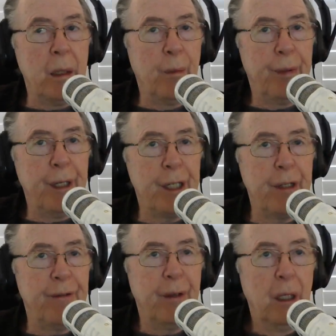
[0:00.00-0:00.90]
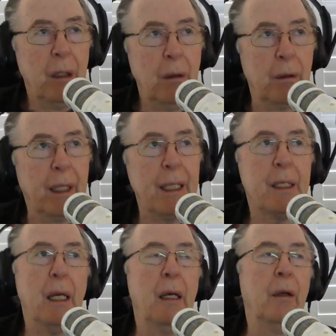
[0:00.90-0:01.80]
impressive. Look,
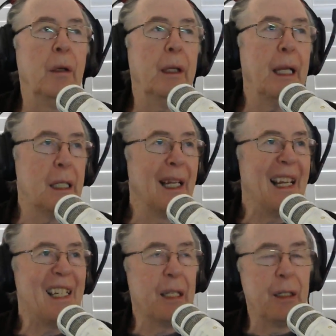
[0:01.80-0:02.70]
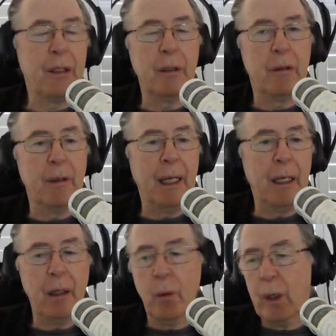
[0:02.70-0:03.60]
that's less than
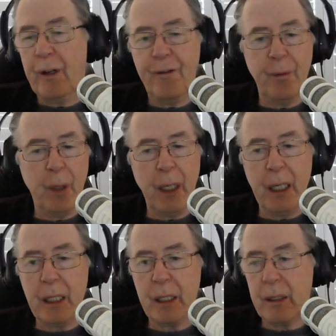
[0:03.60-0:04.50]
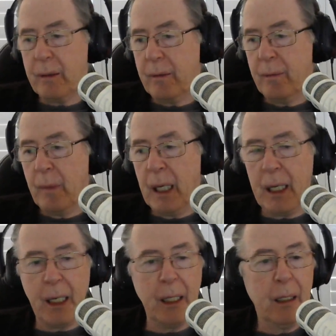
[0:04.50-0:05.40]
$2,000 away from the next
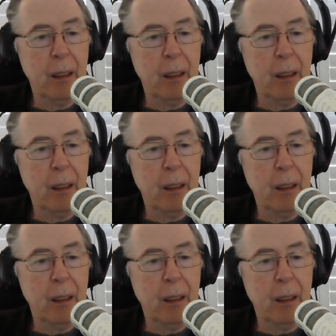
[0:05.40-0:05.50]
marker,